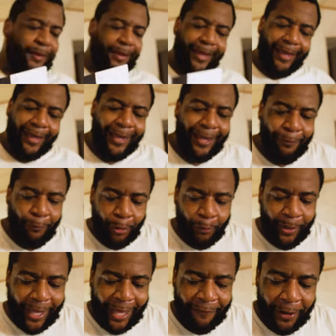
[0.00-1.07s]
And what do
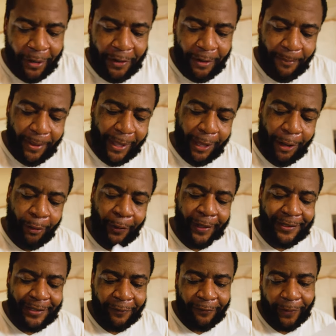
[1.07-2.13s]
we have here in the mail?
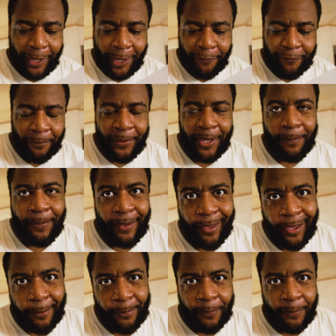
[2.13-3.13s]
It's a flyer from P P A,